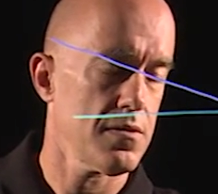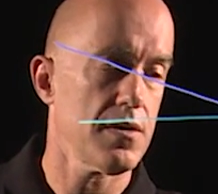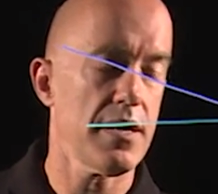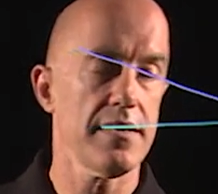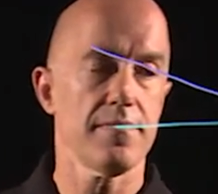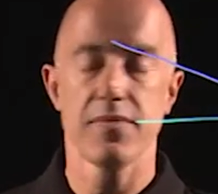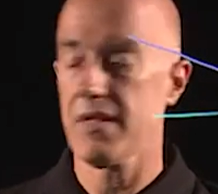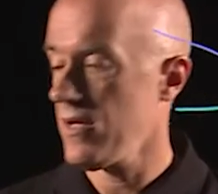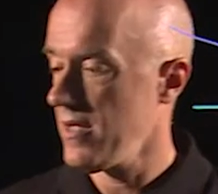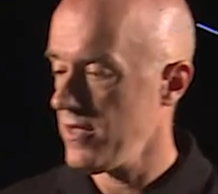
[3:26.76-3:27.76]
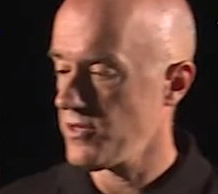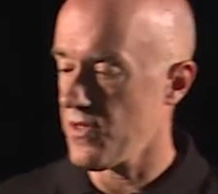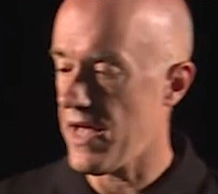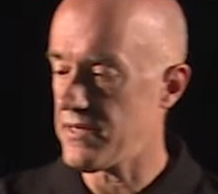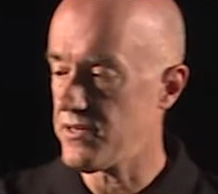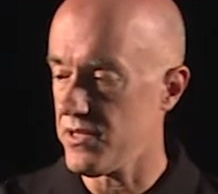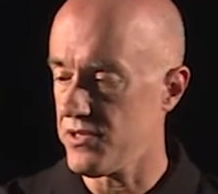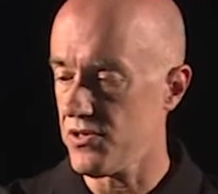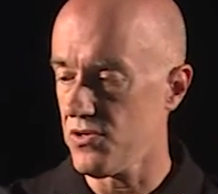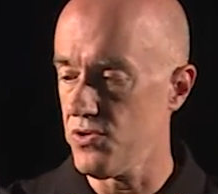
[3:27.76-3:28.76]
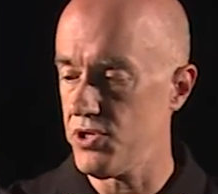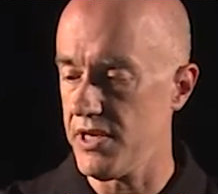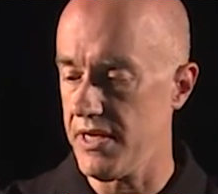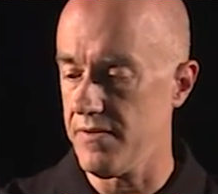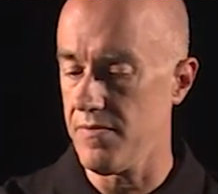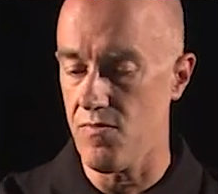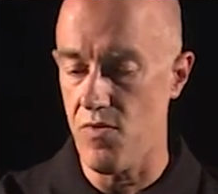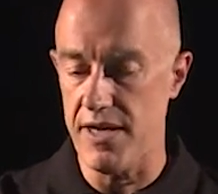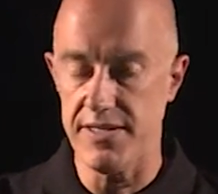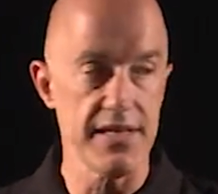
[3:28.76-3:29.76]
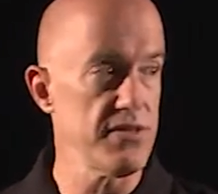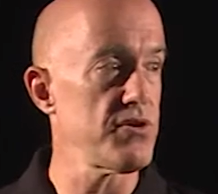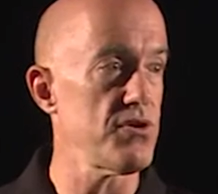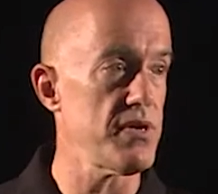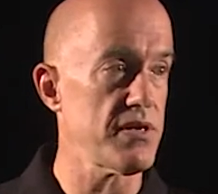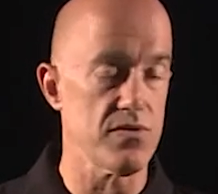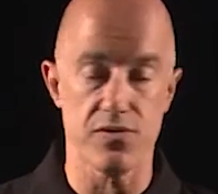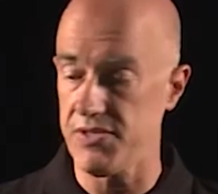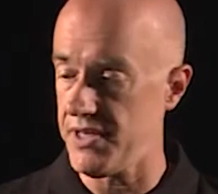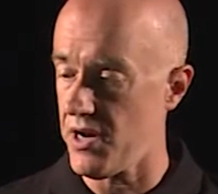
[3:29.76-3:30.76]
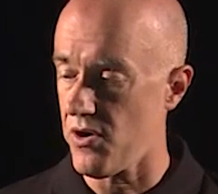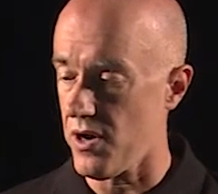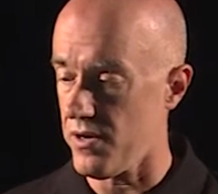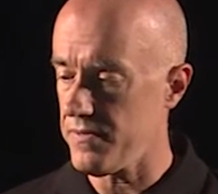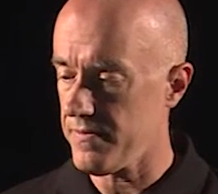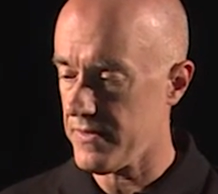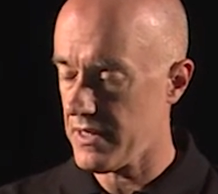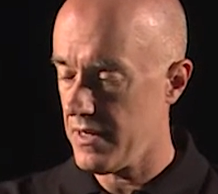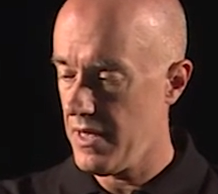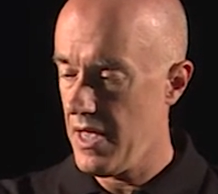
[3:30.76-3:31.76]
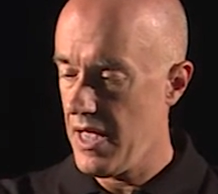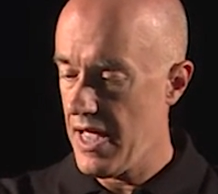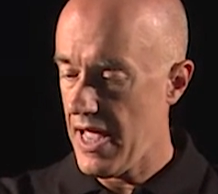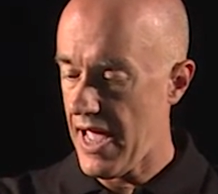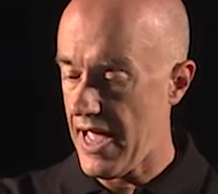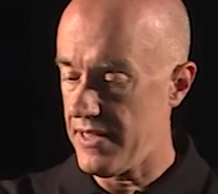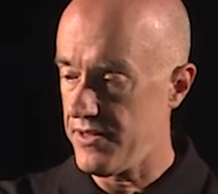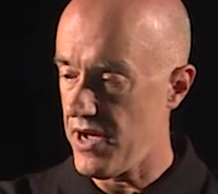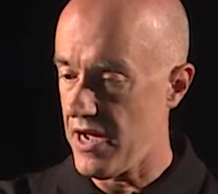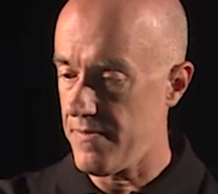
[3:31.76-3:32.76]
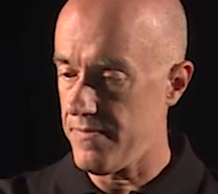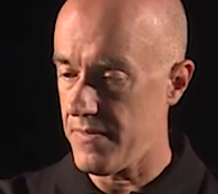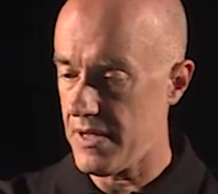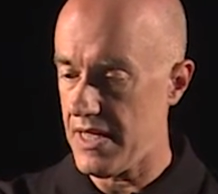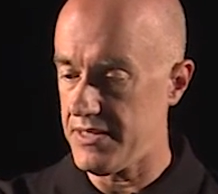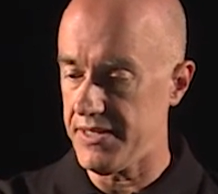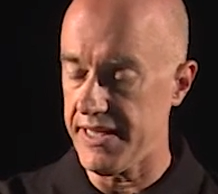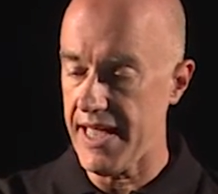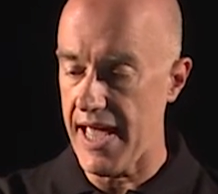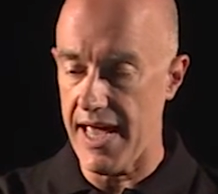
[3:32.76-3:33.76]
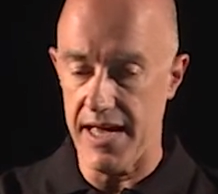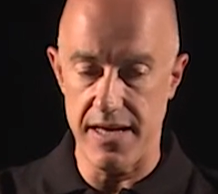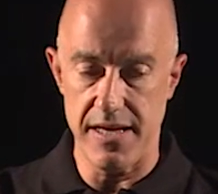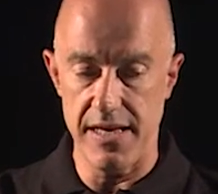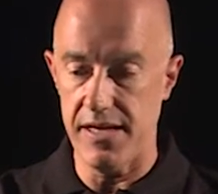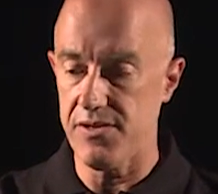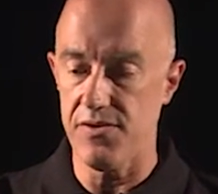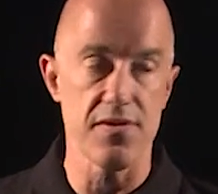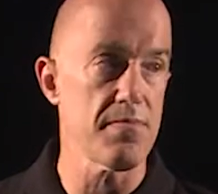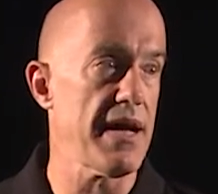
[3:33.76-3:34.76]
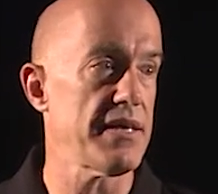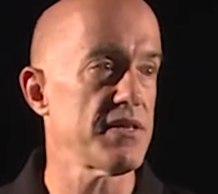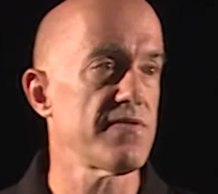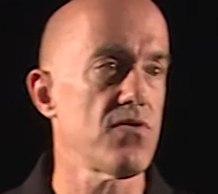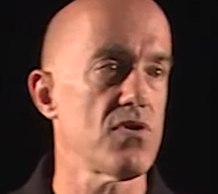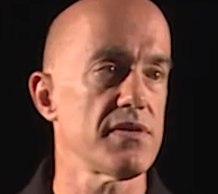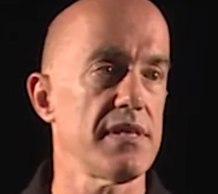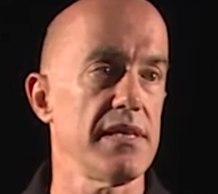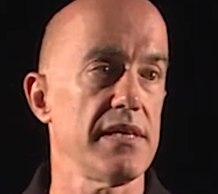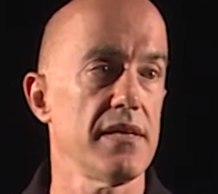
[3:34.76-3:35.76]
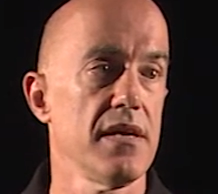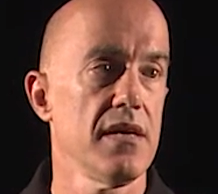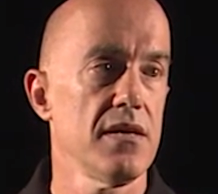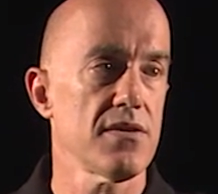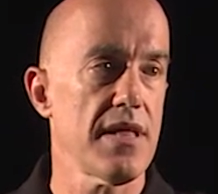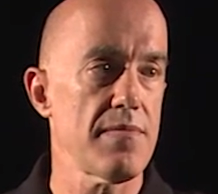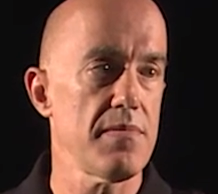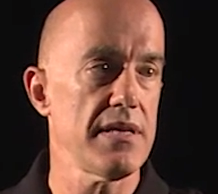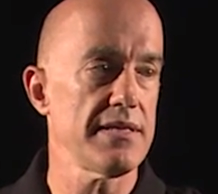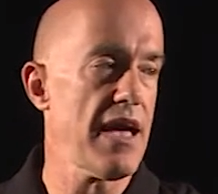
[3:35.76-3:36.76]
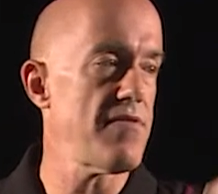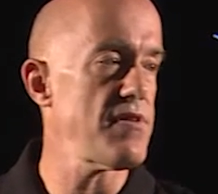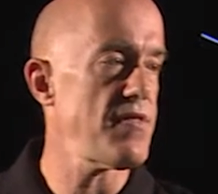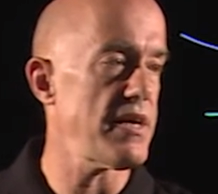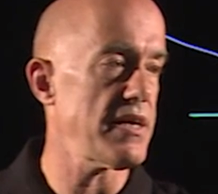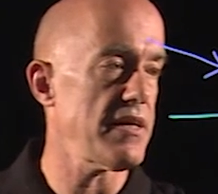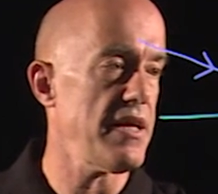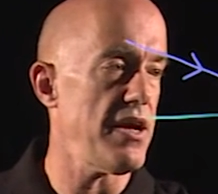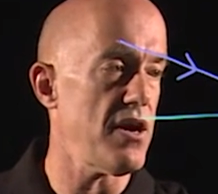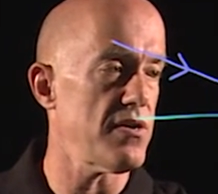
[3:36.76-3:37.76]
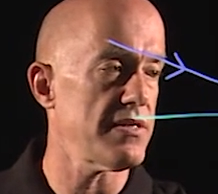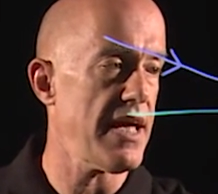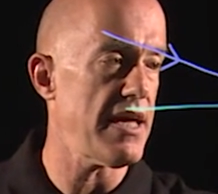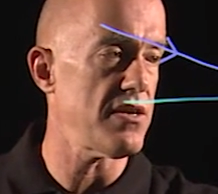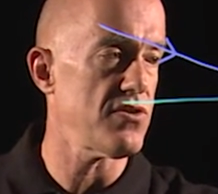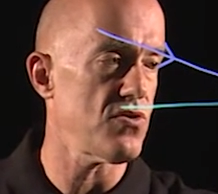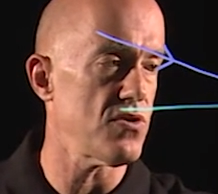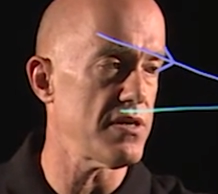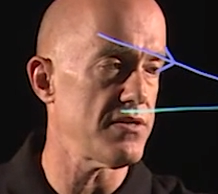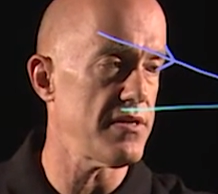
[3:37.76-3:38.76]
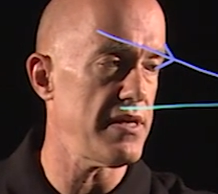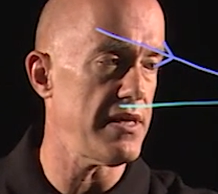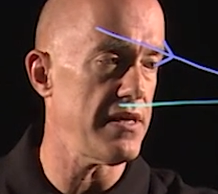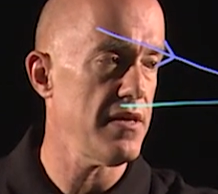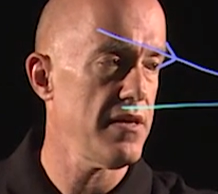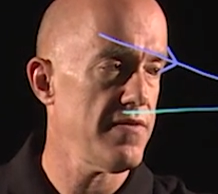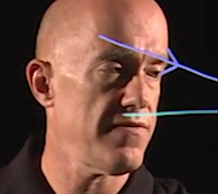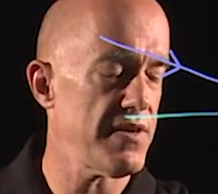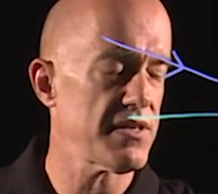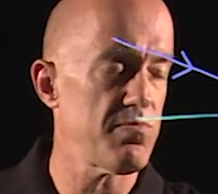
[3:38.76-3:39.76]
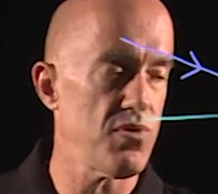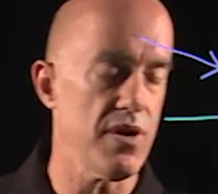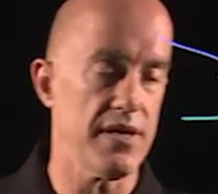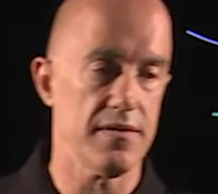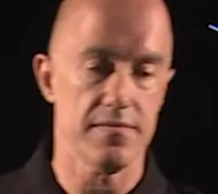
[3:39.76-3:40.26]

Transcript: Okay? So that's the solution where C2 equals 0. And um, it's decaying, e to the minus 4t. So that means everything here is headed towards the fixed point.